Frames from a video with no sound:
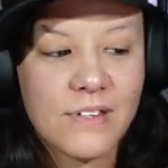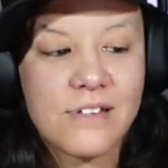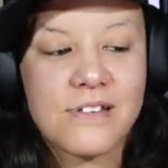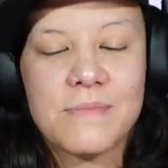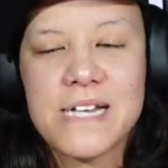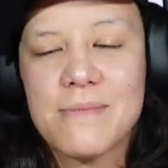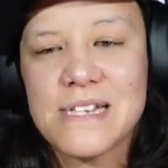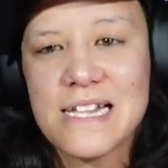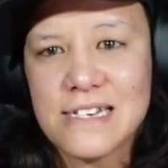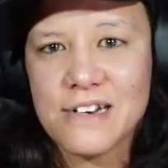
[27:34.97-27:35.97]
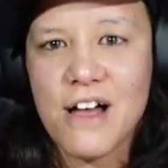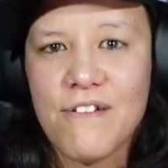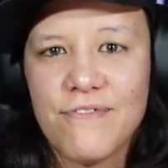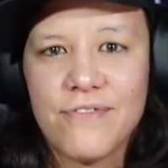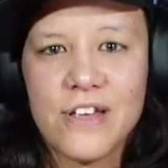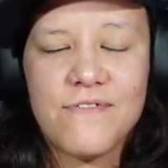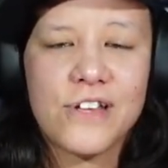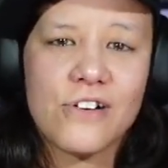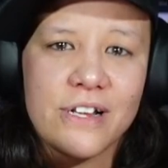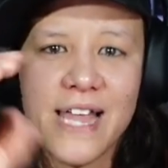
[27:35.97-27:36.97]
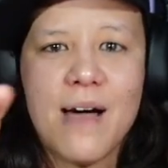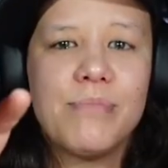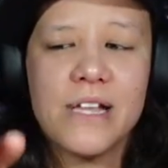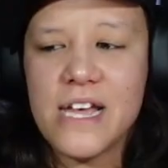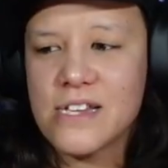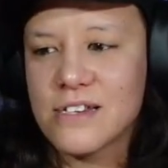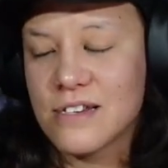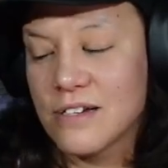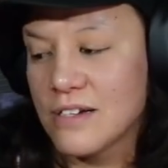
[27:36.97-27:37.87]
Sometimes that's enough if you're in that place.